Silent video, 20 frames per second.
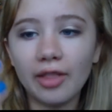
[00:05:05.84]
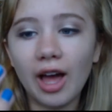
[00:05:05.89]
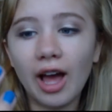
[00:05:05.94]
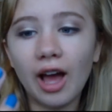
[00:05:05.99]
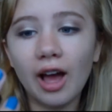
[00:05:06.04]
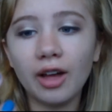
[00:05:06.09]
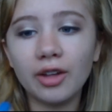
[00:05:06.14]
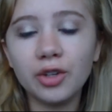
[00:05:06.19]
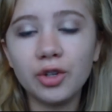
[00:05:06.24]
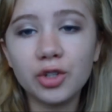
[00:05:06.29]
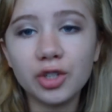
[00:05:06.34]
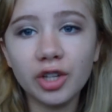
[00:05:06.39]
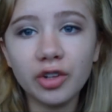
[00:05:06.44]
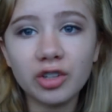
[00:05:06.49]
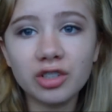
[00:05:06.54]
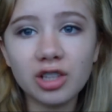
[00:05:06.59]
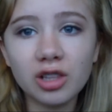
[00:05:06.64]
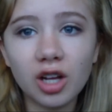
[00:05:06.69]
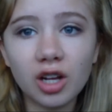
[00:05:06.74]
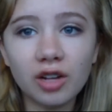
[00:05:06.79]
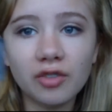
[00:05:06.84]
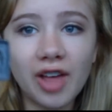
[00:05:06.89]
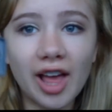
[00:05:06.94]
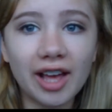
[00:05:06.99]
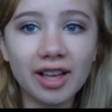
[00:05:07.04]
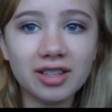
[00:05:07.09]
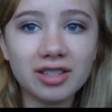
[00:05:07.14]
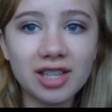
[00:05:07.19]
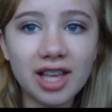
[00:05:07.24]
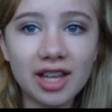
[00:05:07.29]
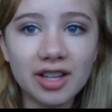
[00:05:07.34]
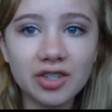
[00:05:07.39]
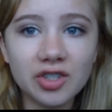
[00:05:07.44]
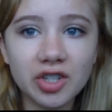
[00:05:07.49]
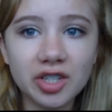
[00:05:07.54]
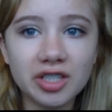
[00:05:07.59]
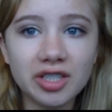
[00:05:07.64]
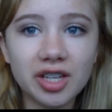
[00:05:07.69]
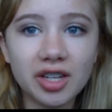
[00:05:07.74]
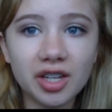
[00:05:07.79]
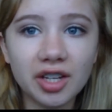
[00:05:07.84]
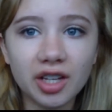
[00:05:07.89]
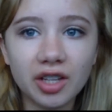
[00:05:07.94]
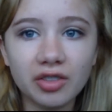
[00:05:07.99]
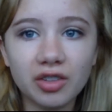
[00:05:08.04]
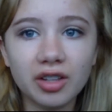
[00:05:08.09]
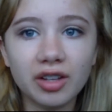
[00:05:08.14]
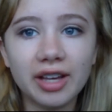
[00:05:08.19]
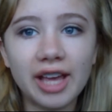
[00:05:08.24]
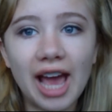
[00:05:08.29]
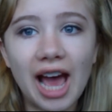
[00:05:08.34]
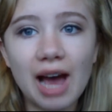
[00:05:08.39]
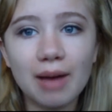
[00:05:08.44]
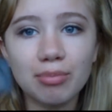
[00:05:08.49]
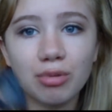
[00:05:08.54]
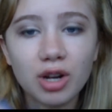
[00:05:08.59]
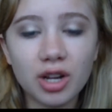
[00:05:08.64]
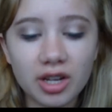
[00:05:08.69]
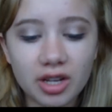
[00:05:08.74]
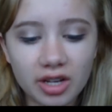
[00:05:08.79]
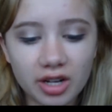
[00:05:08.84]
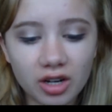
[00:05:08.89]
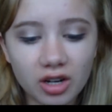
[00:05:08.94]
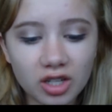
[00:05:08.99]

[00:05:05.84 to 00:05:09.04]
usually there's a lot of excess just sitting in the cap right here.